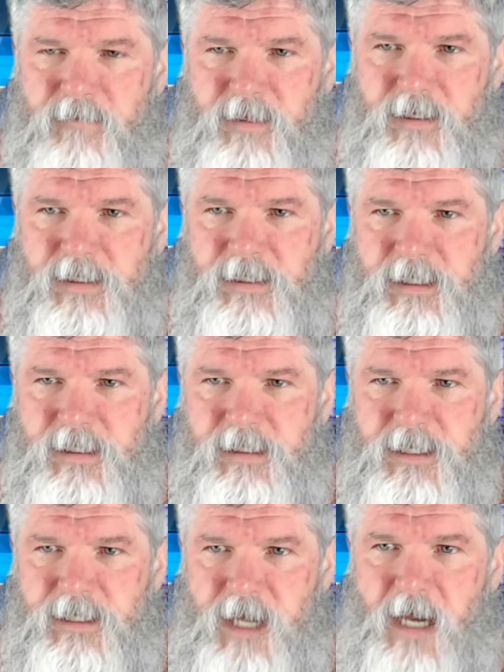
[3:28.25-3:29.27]
This
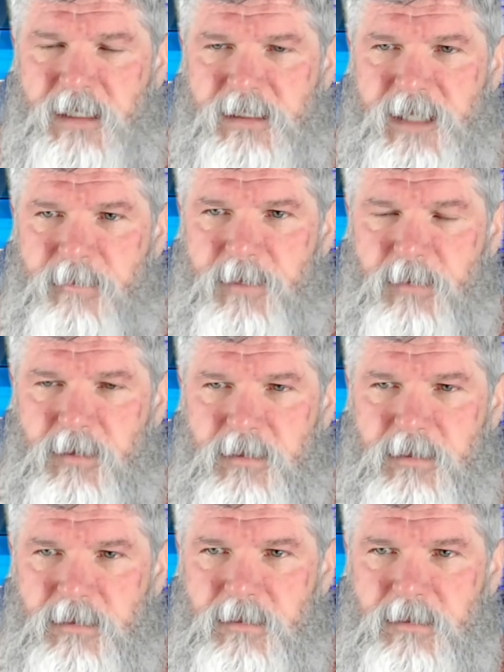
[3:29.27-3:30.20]
is not acceptable.